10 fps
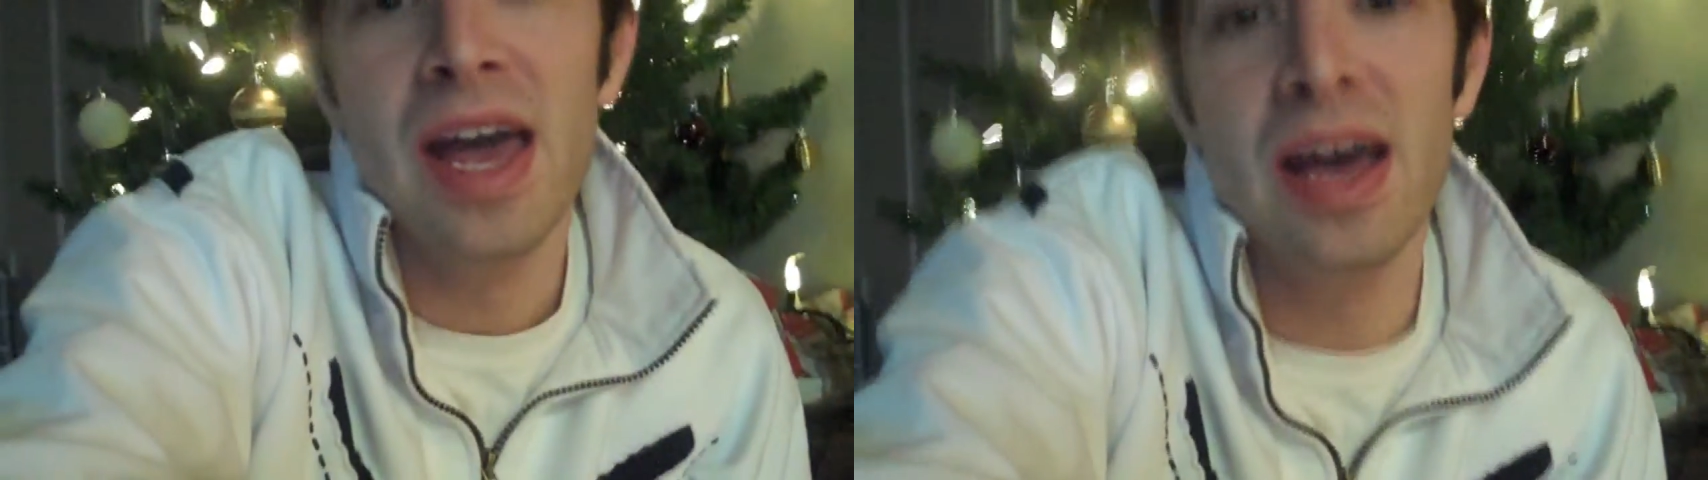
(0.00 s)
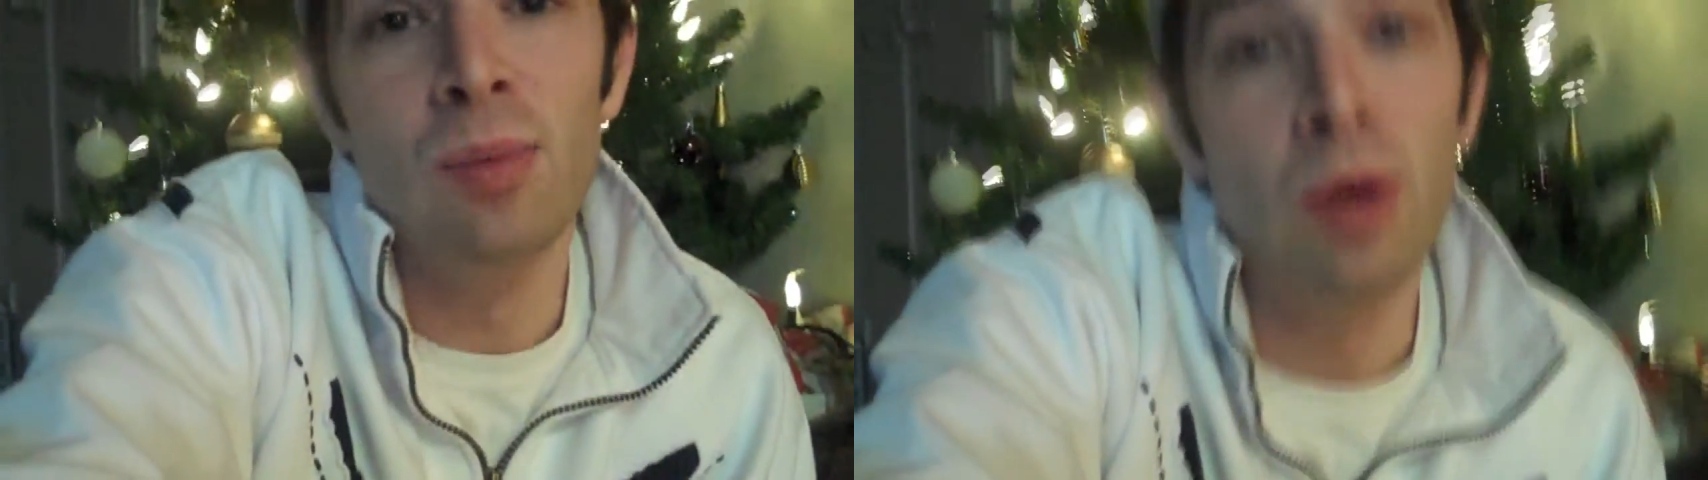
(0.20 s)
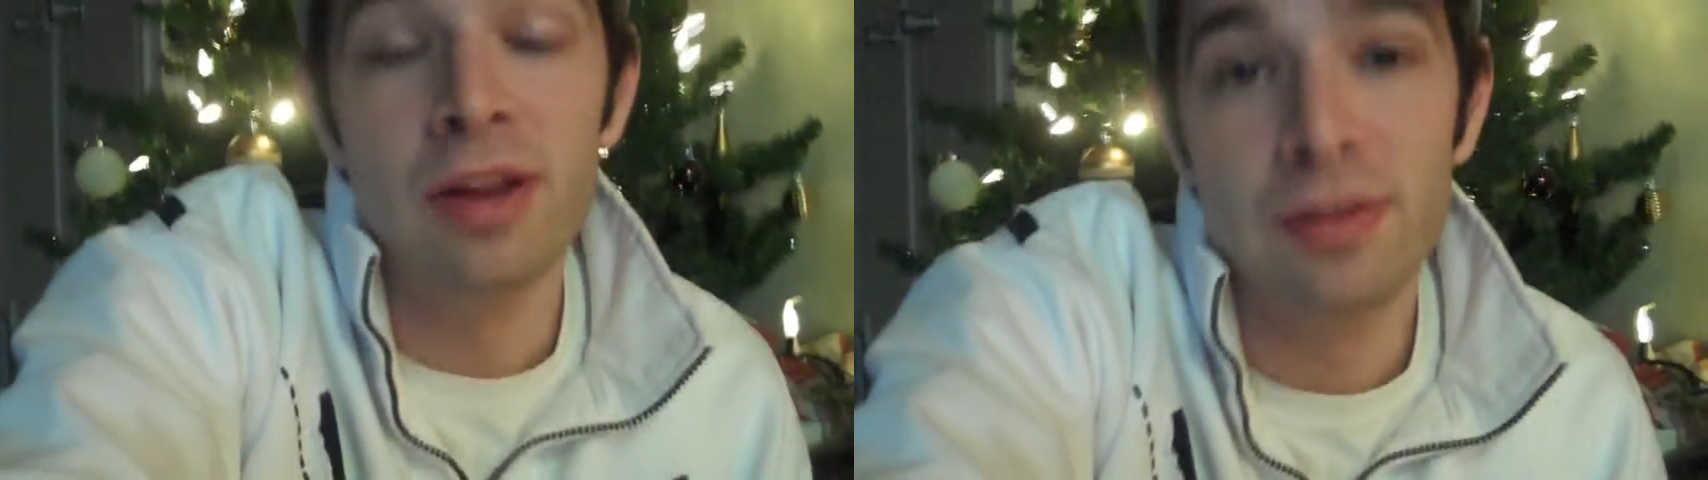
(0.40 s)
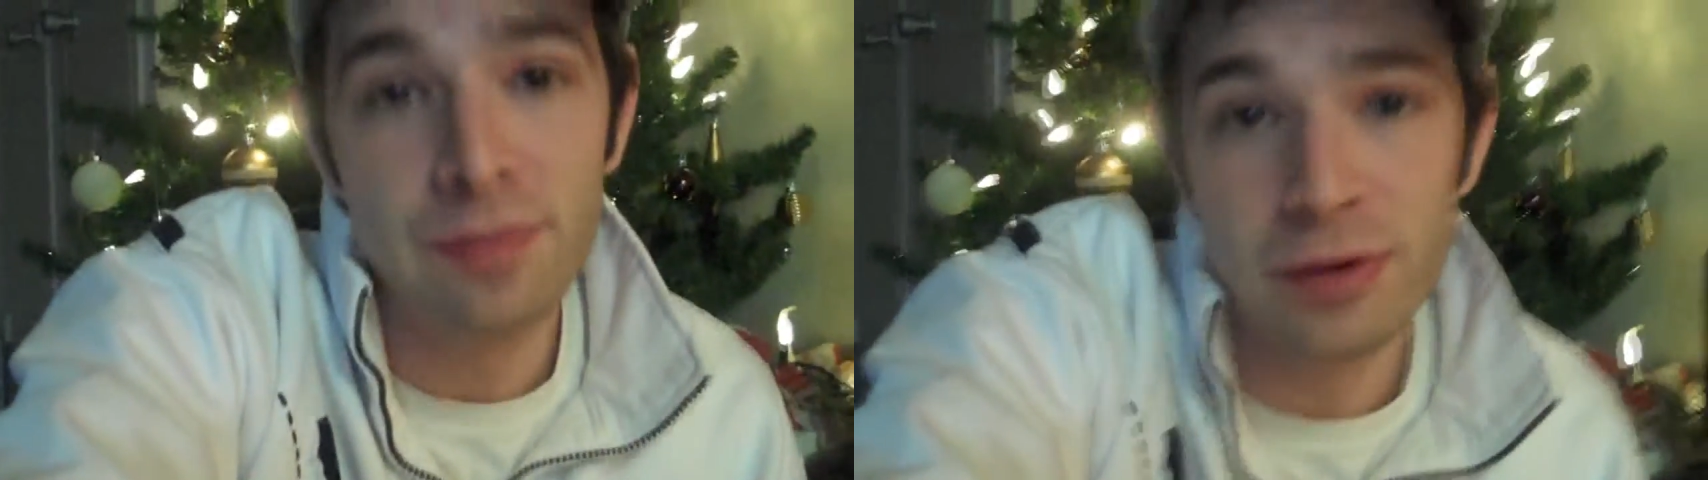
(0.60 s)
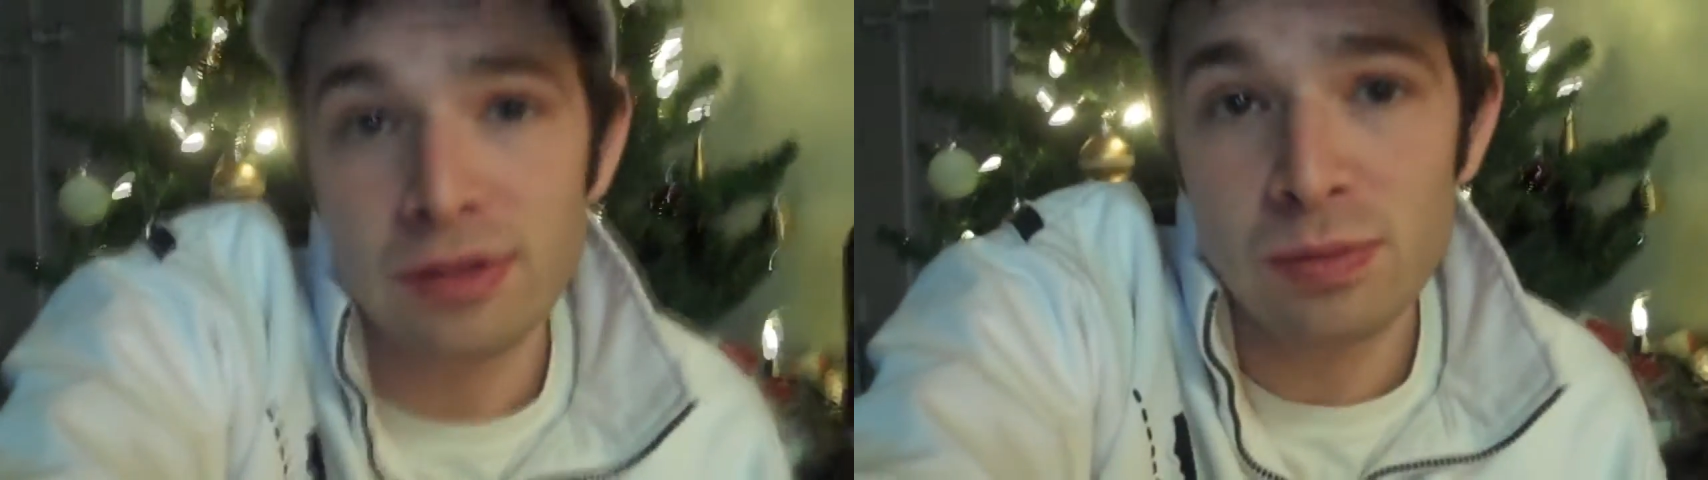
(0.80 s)
and one of the
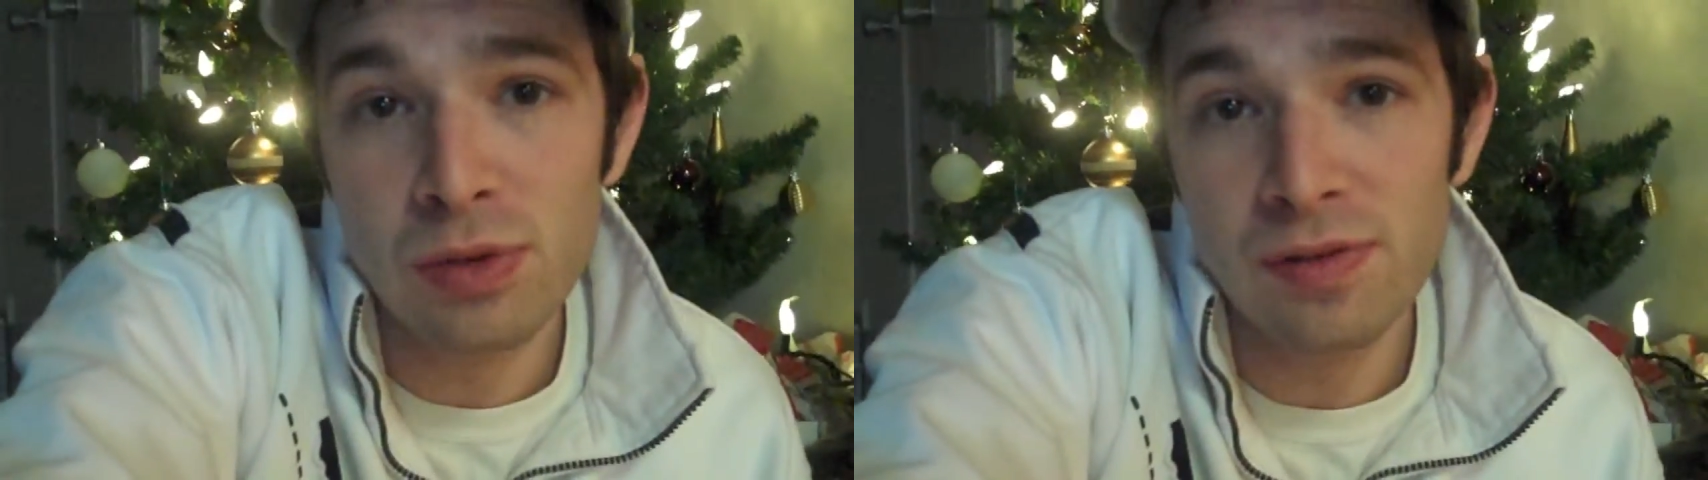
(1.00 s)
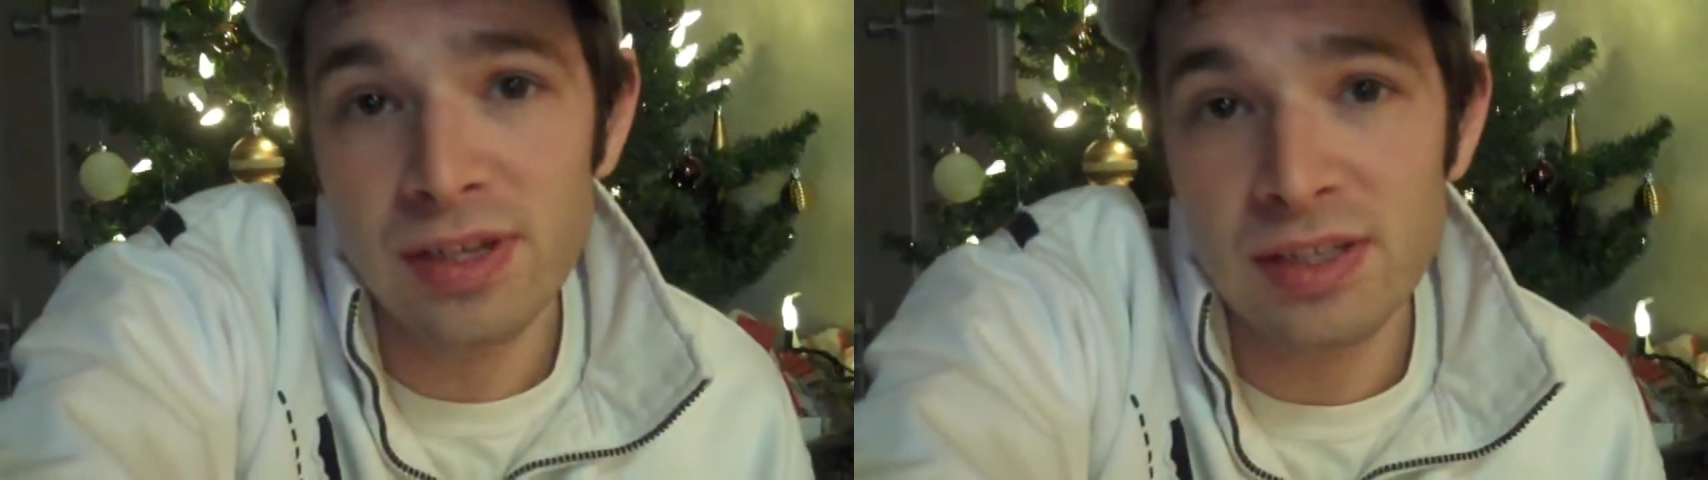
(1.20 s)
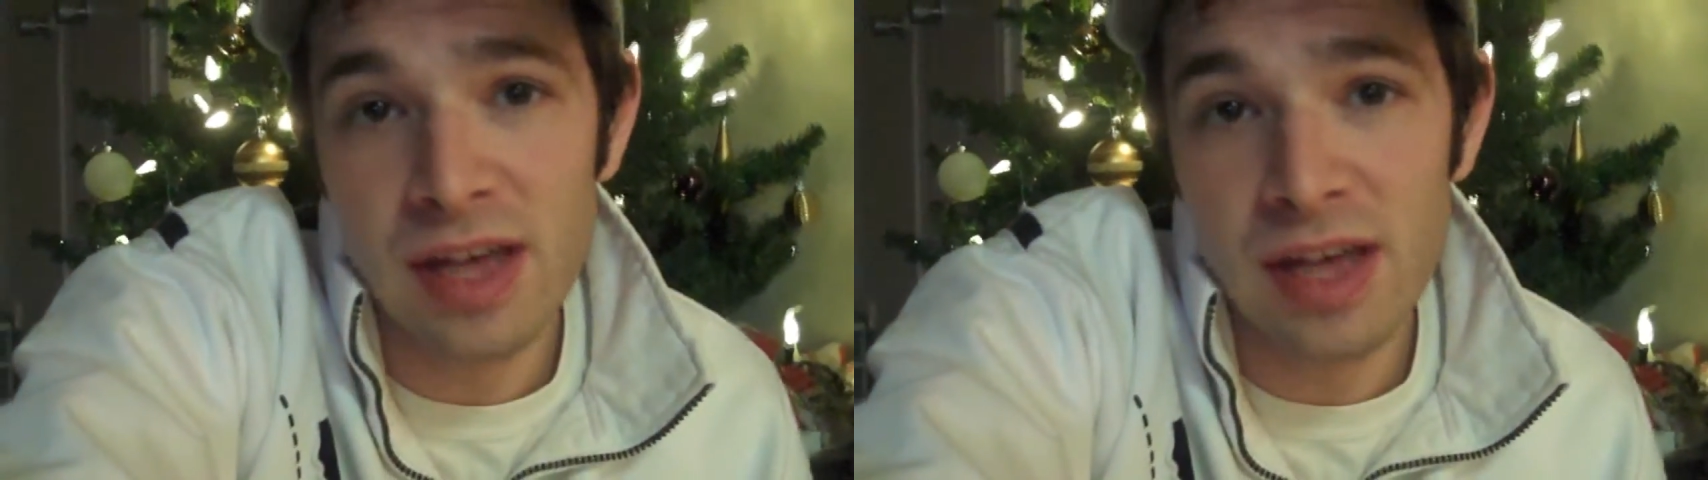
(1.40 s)
first movies